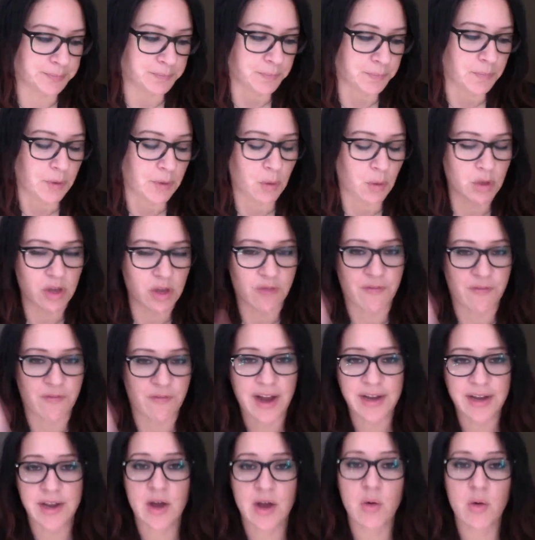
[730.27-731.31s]
You find
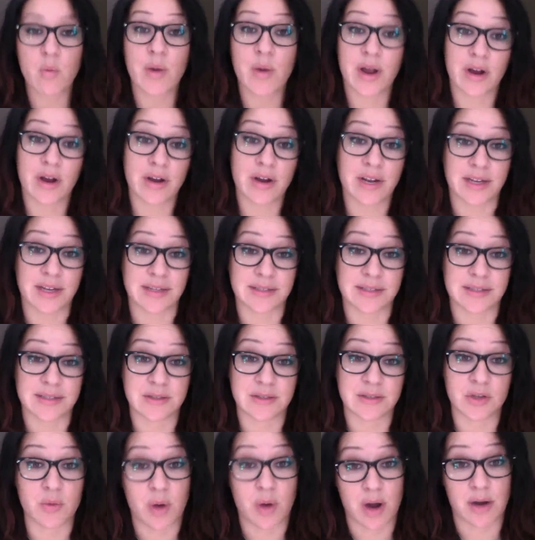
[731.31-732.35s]
out where it is
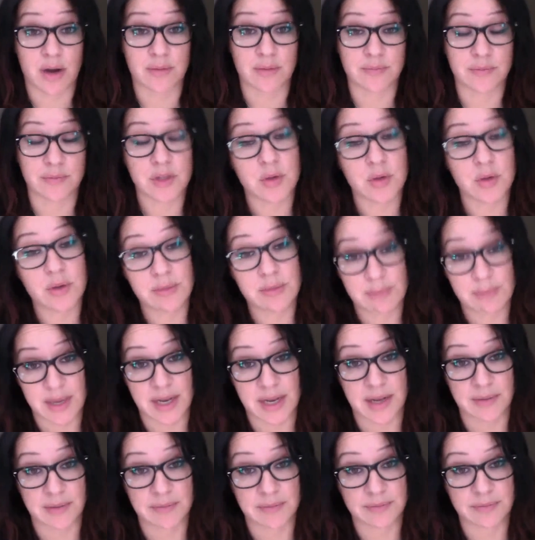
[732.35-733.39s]
you are. You admit it.